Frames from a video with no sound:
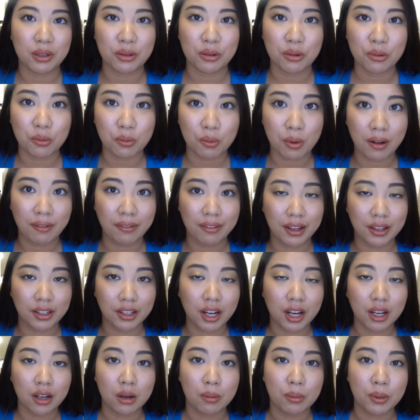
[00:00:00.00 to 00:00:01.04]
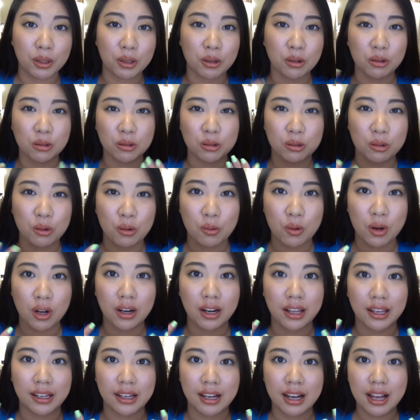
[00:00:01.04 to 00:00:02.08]
you want that color but you also don't want
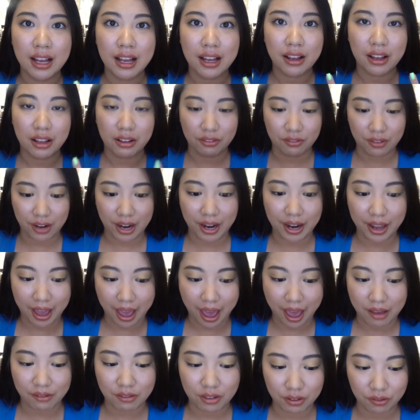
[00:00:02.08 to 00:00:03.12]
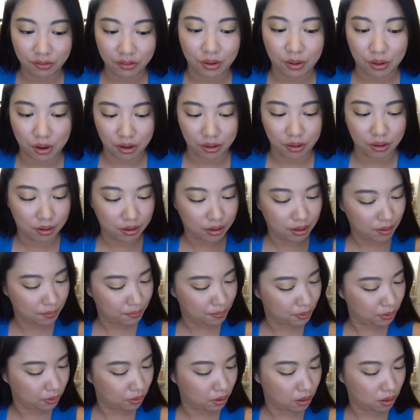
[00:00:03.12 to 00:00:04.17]
like a very heavy feel on your
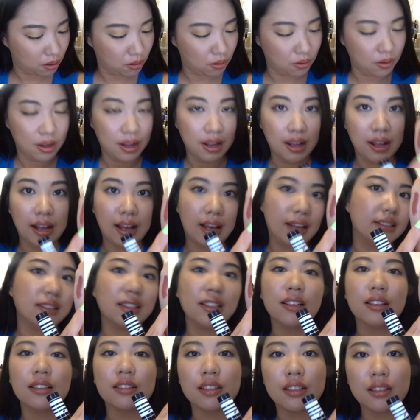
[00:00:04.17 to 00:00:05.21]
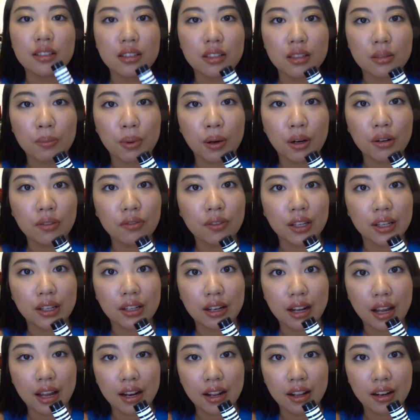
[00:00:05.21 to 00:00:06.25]
lip so i think this is perfect
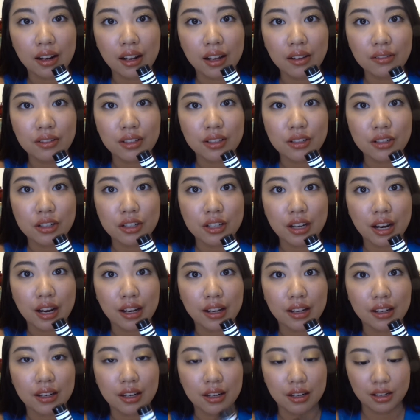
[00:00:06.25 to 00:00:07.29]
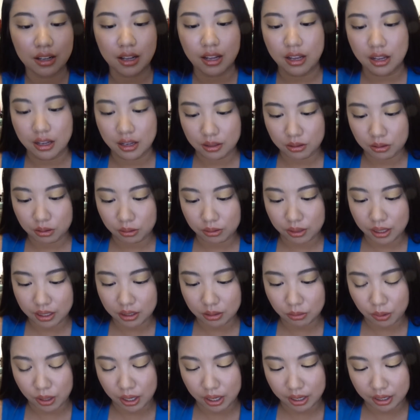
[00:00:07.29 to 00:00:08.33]
and i love this shade so
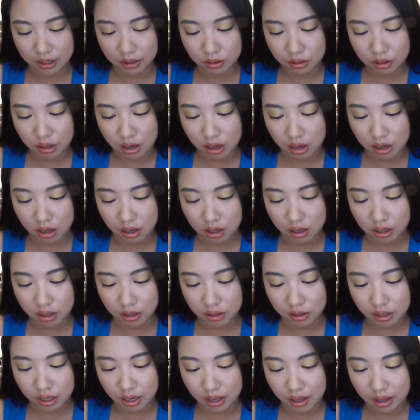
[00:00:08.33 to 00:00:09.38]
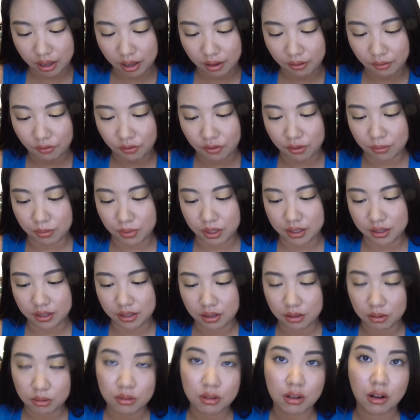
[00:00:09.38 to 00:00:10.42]
this one is called infamous
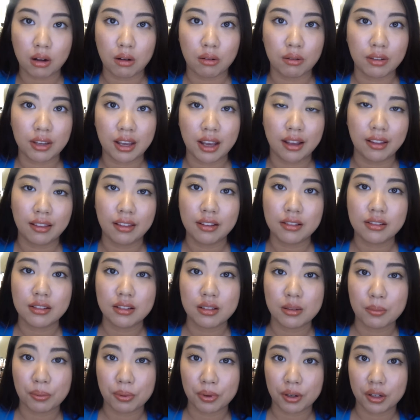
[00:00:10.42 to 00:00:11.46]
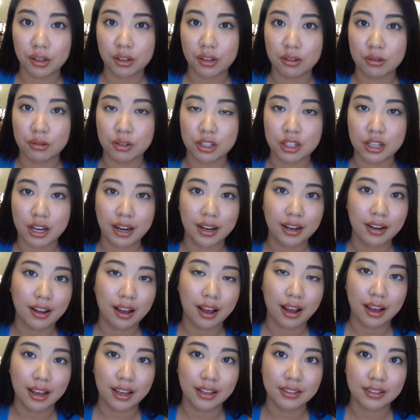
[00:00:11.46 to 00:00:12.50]
so yeah this is a pretty cute shade
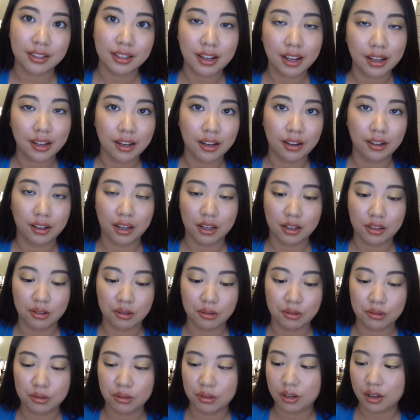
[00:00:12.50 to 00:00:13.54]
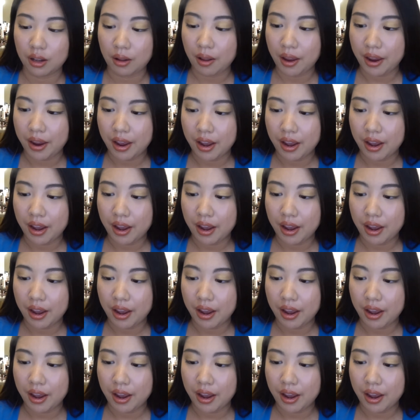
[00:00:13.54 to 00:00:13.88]
i think i can get used to it